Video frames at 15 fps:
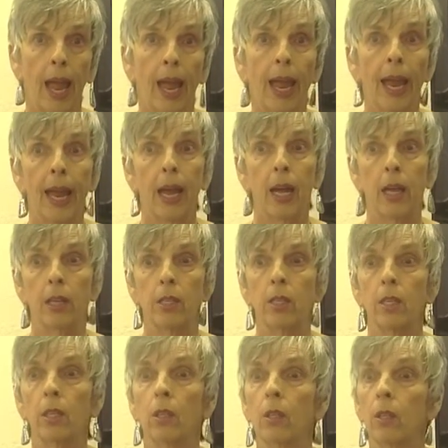and
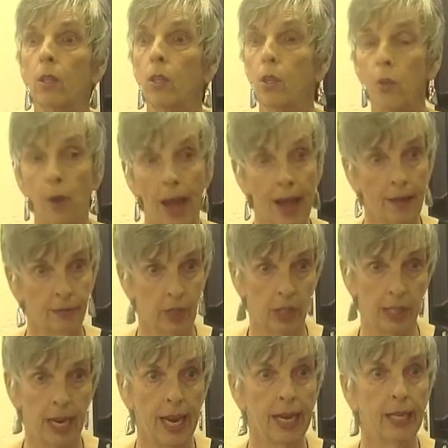you have to
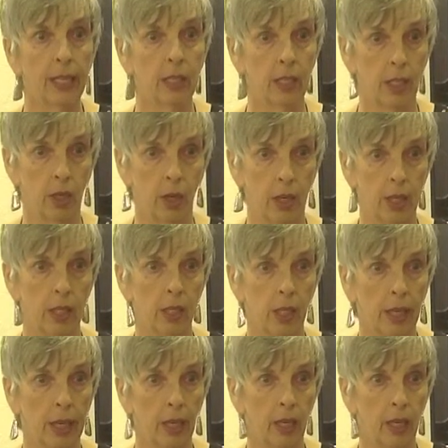take it seriously.